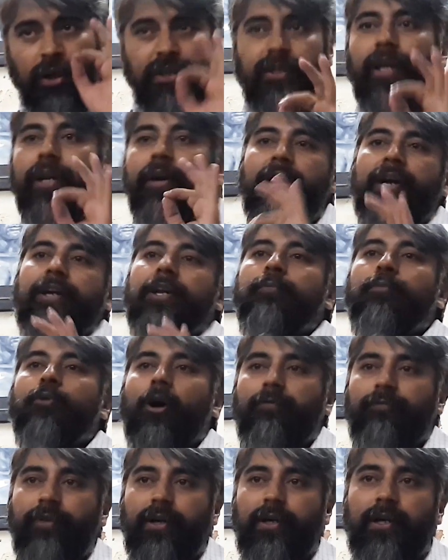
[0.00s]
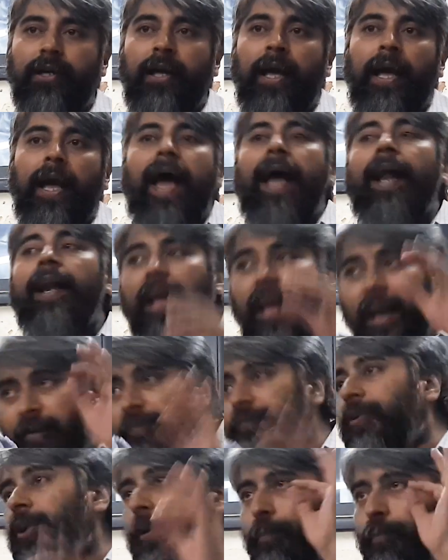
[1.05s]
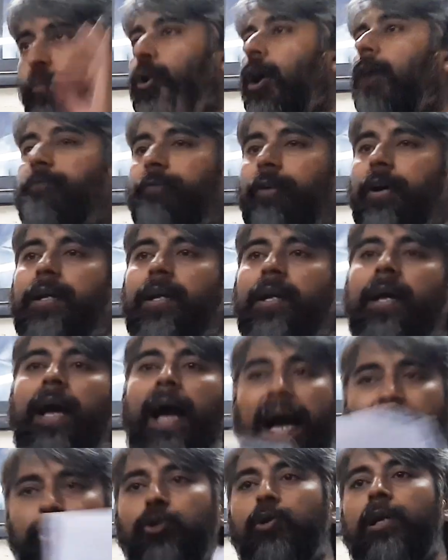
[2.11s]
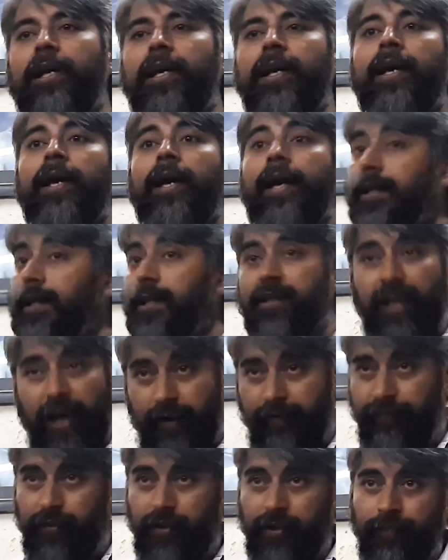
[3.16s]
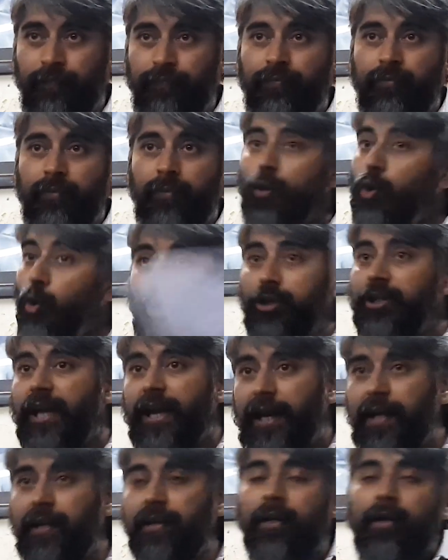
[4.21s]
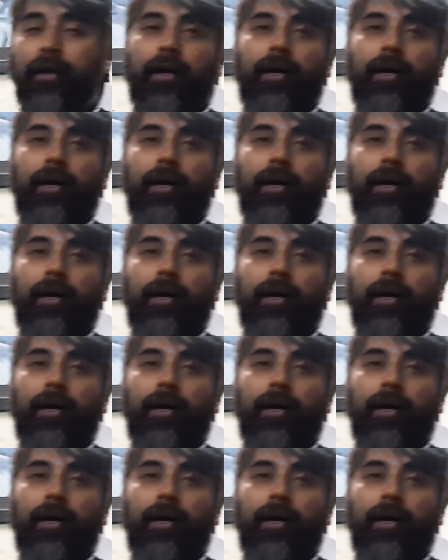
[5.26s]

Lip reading: generating profit. And every profit actually is a theft. Don't take it